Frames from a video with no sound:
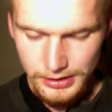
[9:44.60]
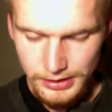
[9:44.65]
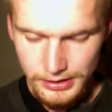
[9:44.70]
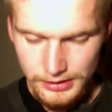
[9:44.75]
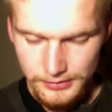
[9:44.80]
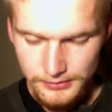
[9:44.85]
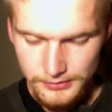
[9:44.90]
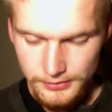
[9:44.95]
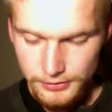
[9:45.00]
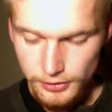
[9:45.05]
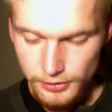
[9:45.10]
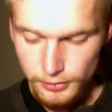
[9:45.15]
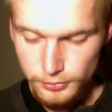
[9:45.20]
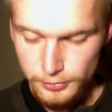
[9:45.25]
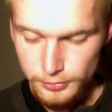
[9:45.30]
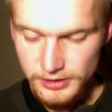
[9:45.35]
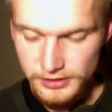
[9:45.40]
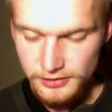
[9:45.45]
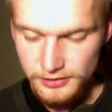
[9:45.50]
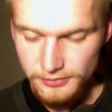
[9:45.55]
The double
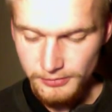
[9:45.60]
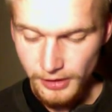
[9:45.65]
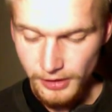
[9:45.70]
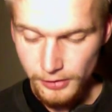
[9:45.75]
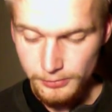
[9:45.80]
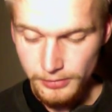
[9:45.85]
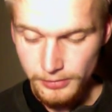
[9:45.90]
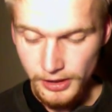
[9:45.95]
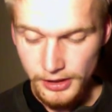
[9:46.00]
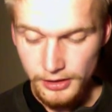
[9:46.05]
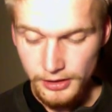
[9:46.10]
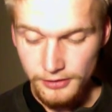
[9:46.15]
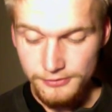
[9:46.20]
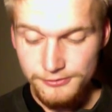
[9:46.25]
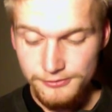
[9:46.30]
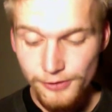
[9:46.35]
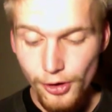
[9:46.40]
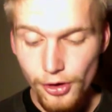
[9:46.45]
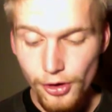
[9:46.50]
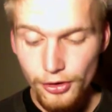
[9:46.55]
peak of Mount Pyre,
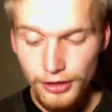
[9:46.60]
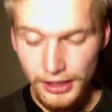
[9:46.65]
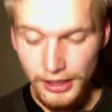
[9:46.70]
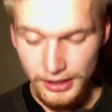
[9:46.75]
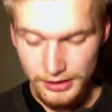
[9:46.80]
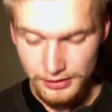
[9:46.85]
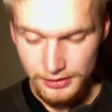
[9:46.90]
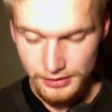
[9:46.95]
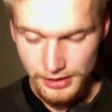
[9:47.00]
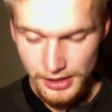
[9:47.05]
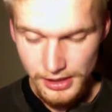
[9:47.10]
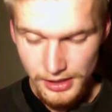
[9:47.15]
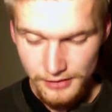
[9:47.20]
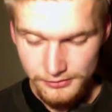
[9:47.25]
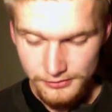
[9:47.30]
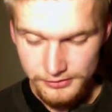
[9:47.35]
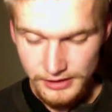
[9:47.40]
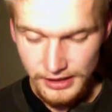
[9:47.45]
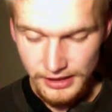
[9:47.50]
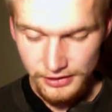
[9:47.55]
far ahead,
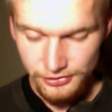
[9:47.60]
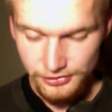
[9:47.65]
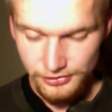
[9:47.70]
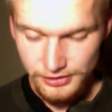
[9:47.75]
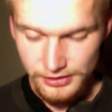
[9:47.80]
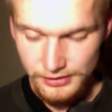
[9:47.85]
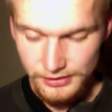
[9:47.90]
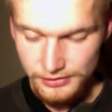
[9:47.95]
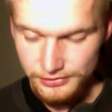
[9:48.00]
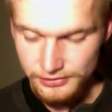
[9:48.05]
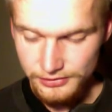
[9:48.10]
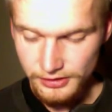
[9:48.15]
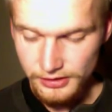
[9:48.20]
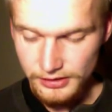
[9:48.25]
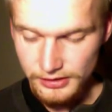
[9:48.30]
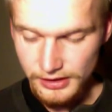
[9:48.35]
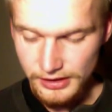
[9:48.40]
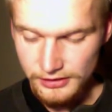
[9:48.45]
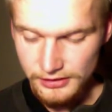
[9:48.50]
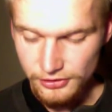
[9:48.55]
flashed in the
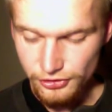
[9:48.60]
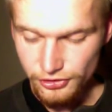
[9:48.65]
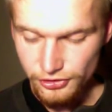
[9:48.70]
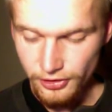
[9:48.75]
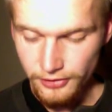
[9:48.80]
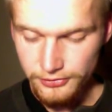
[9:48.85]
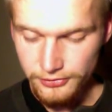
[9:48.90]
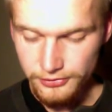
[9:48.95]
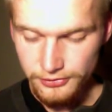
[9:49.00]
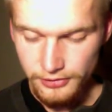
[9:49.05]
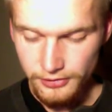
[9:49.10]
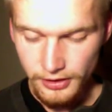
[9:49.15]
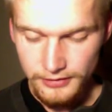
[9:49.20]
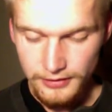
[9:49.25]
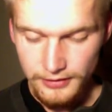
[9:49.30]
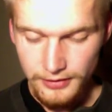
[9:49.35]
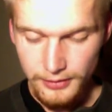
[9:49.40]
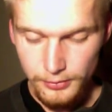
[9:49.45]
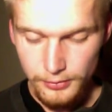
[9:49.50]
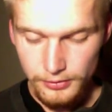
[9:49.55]
sunlight, and Shasta saw
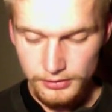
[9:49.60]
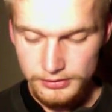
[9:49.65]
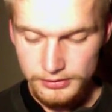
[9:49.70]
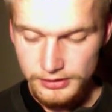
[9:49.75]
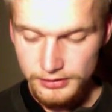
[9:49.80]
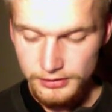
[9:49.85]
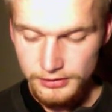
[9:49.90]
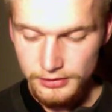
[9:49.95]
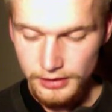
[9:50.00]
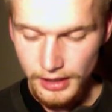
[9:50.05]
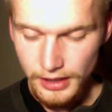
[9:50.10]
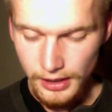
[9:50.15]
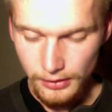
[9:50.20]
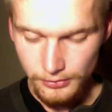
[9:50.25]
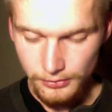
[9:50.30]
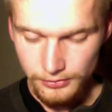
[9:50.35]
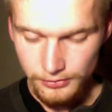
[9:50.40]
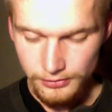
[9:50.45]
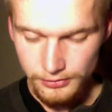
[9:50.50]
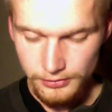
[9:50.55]
that they were a little
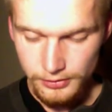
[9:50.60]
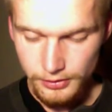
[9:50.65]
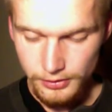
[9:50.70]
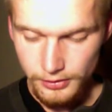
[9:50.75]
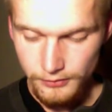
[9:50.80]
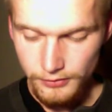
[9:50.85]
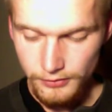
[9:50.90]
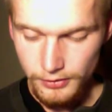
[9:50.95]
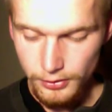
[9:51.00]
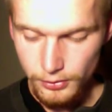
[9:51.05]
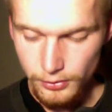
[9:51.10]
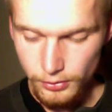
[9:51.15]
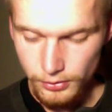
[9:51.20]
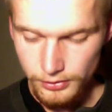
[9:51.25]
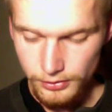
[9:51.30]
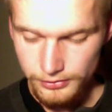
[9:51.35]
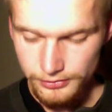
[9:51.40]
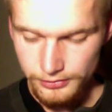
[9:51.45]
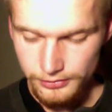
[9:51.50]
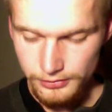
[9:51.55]
out of the
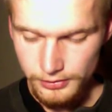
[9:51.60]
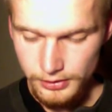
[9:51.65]
course.